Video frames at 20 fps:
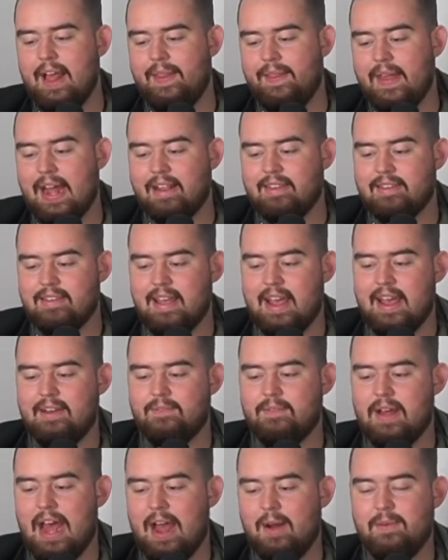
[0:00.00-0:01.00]
That
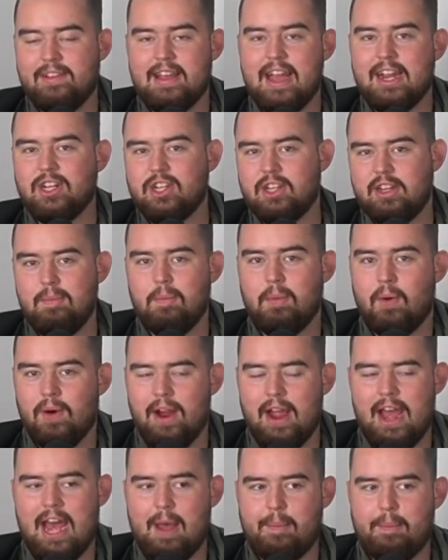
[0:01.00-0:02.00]
said, I was actually more
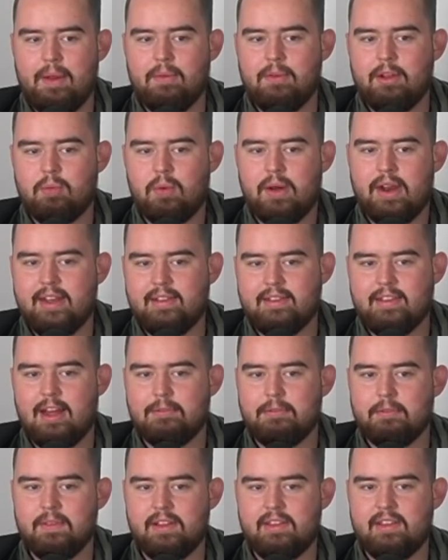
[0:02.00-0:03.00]
happy with what I saw
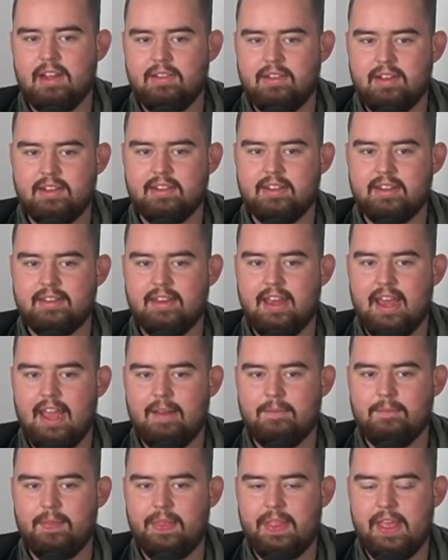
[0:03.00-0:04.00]
from the Celtics in this game